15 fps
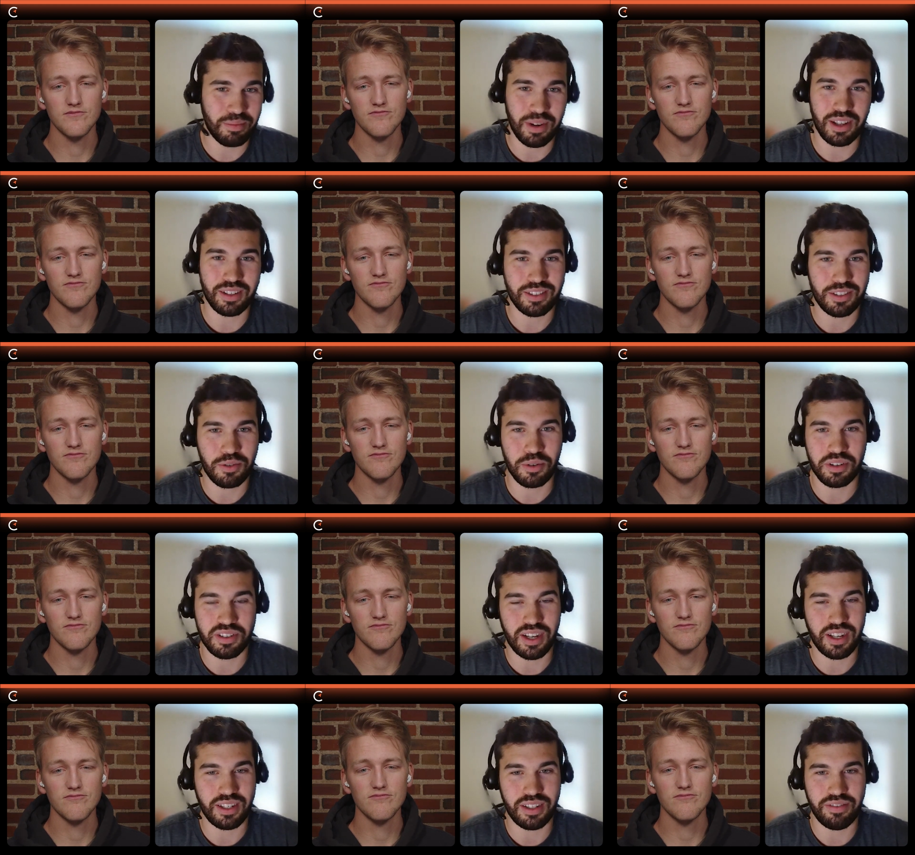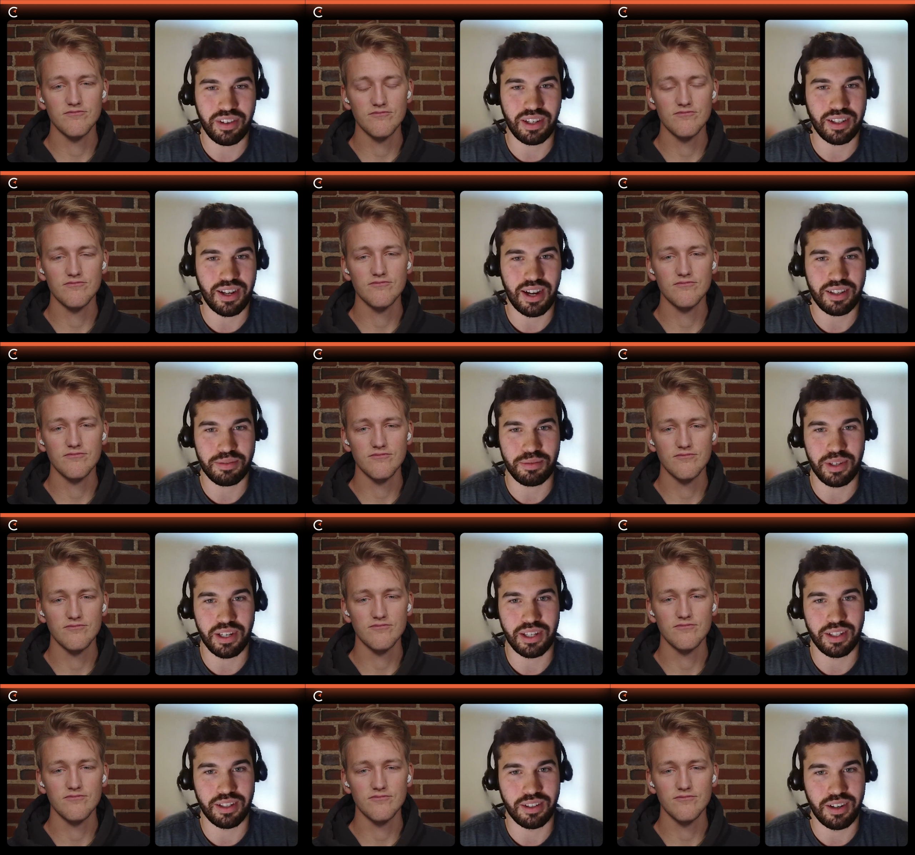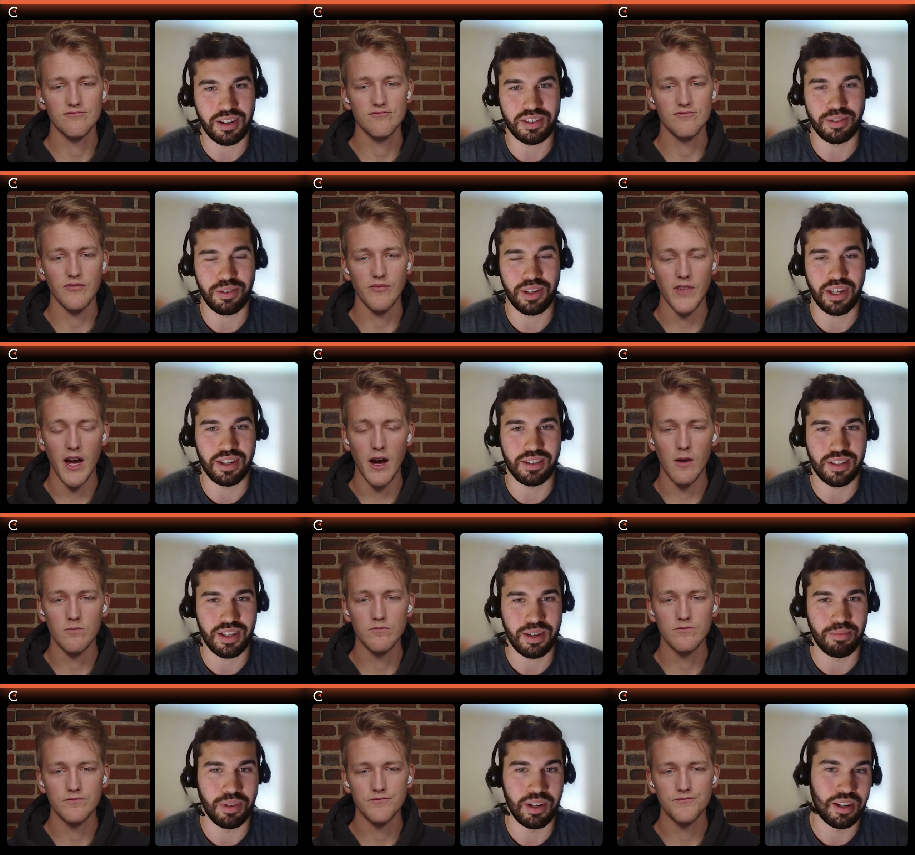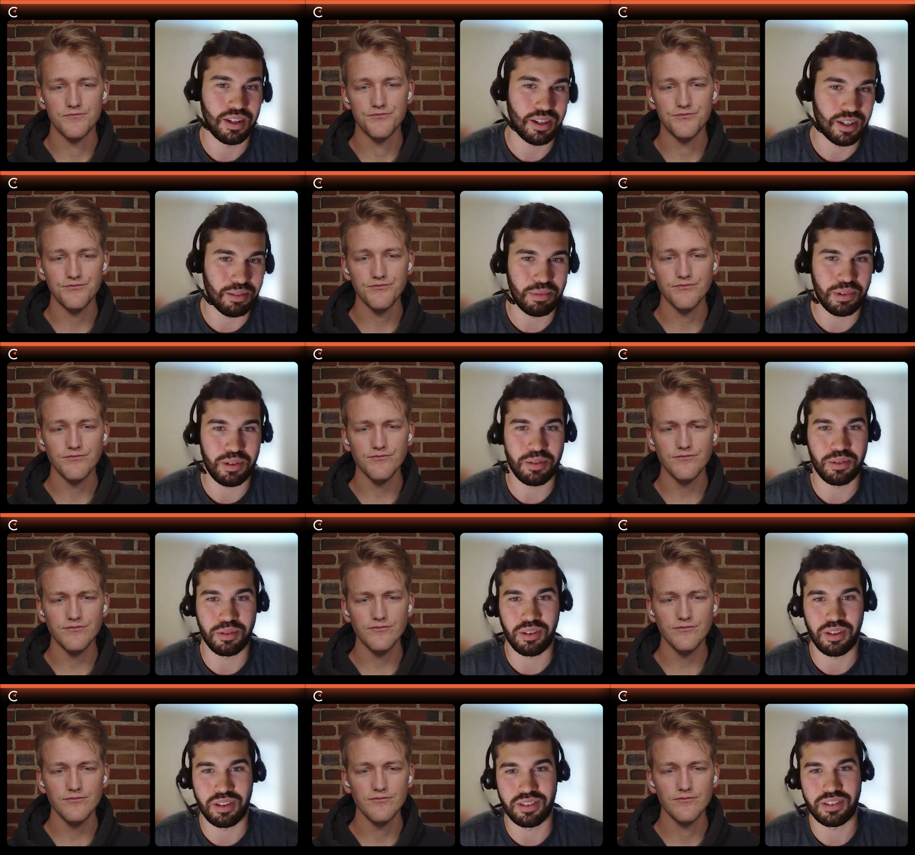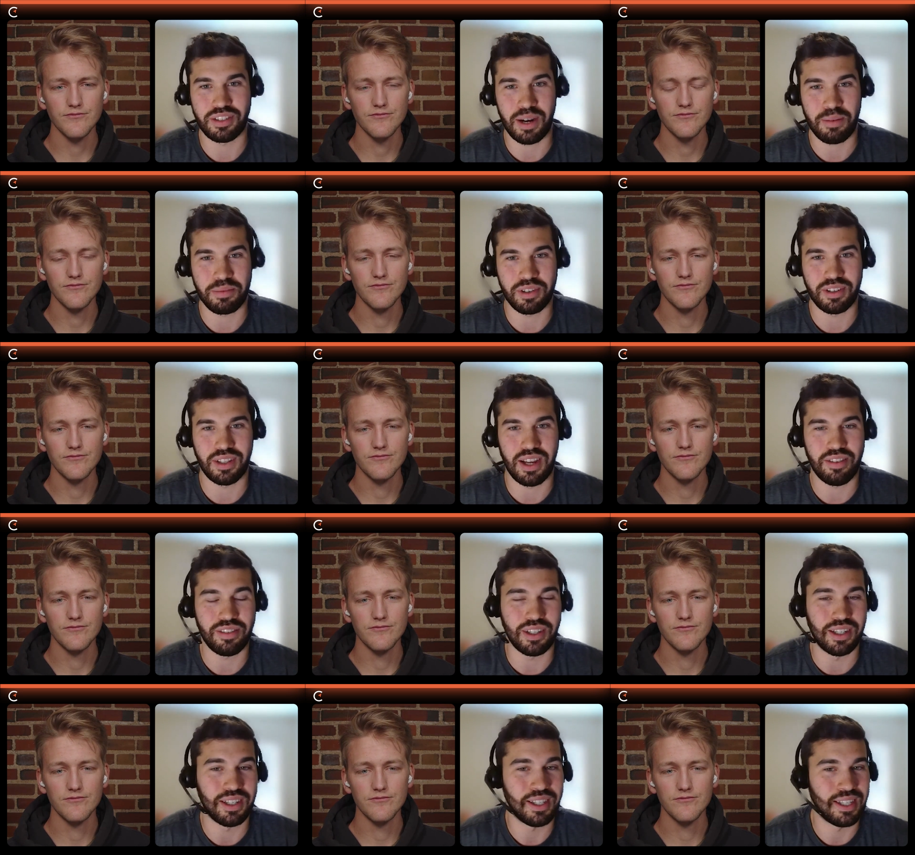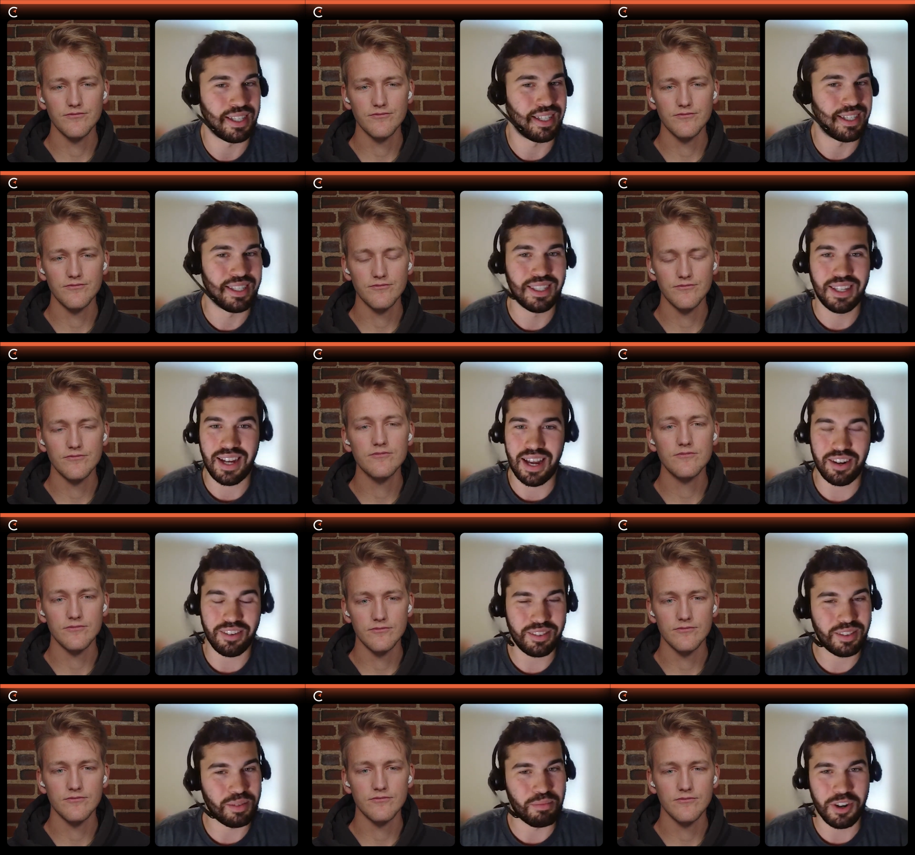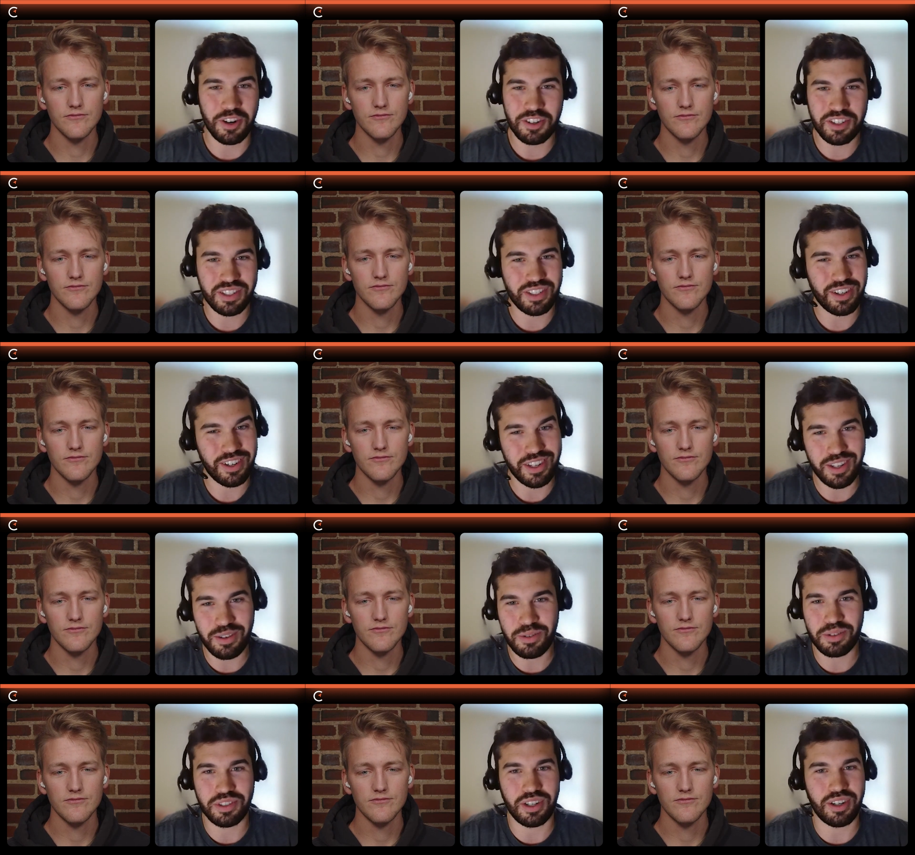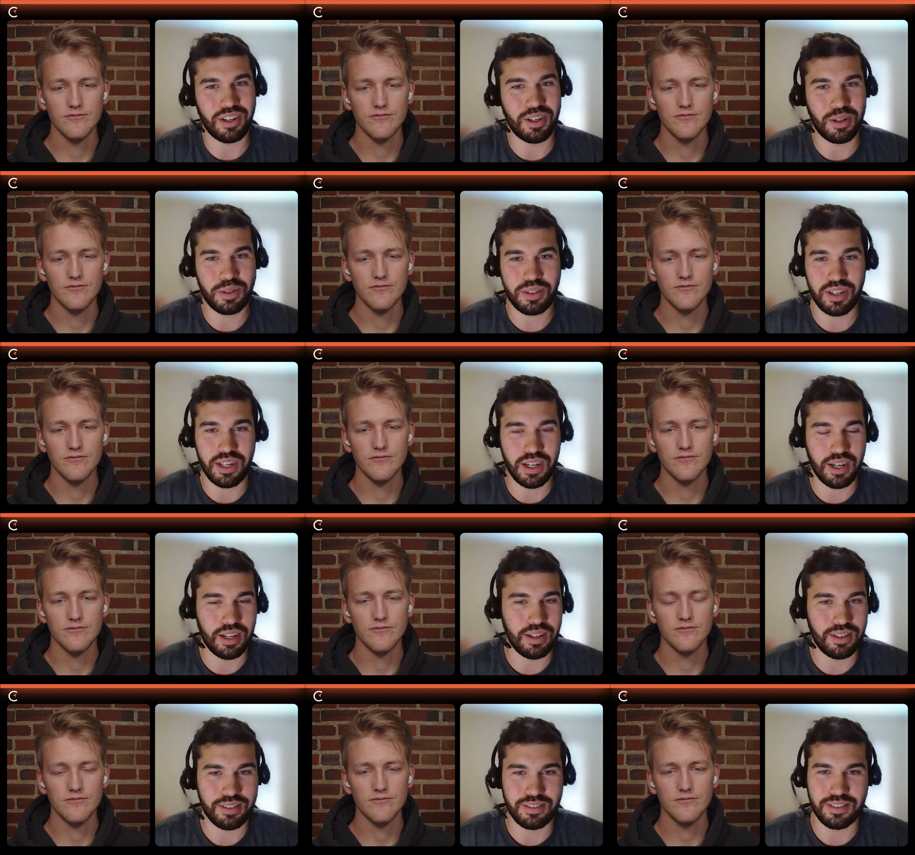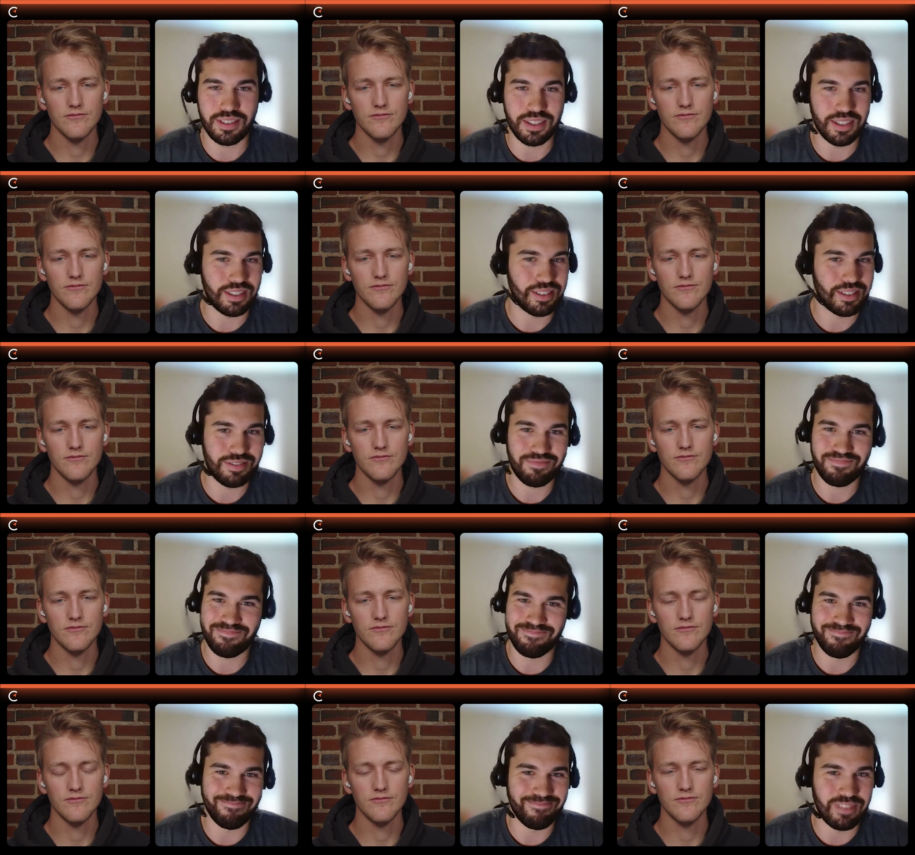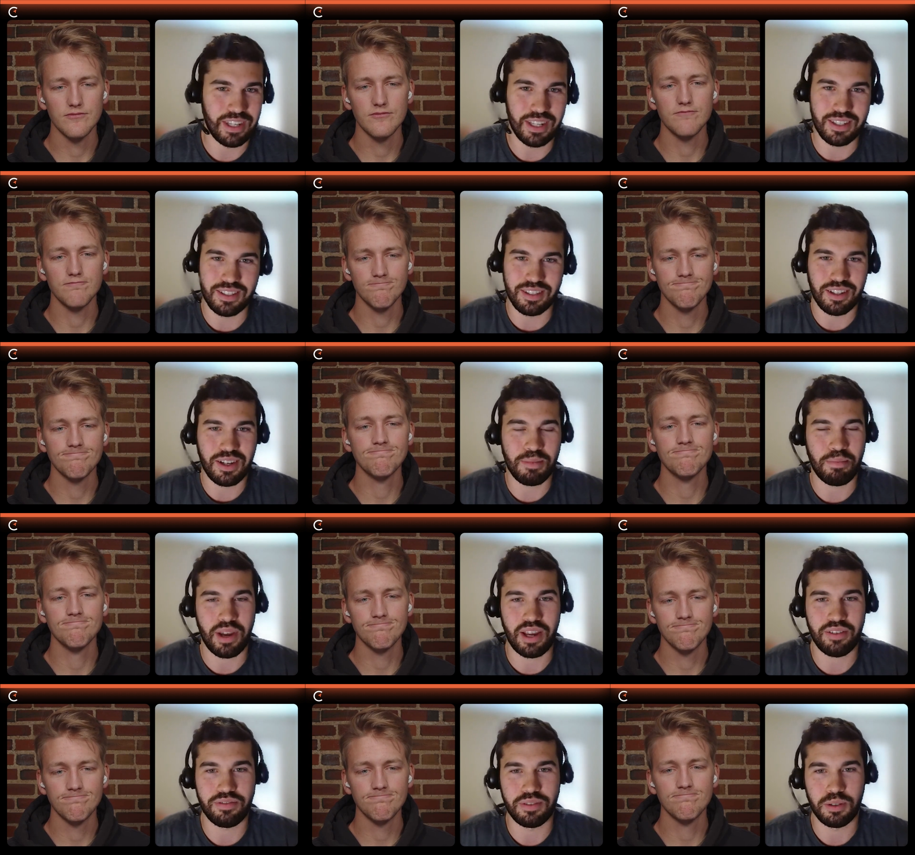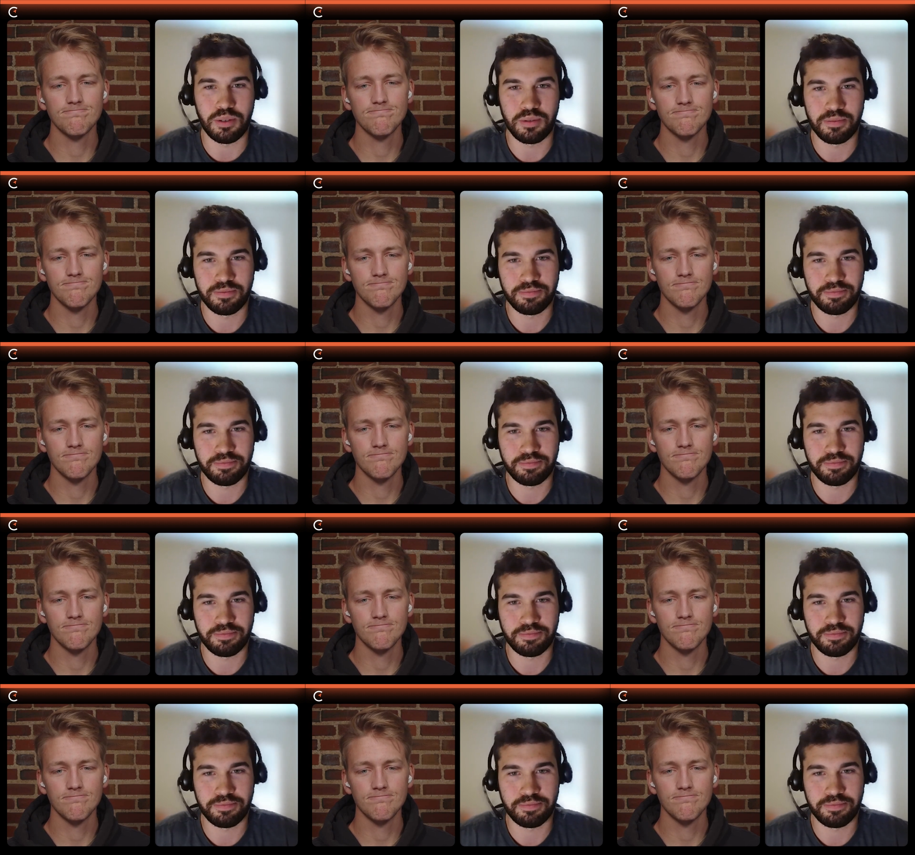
Speaker 1: about Core Scientific last week and the lawsuit against yeah. them. Compute North, Chapter Eleven. I don't. The margins aren't huge on hosting, and it's looking painful.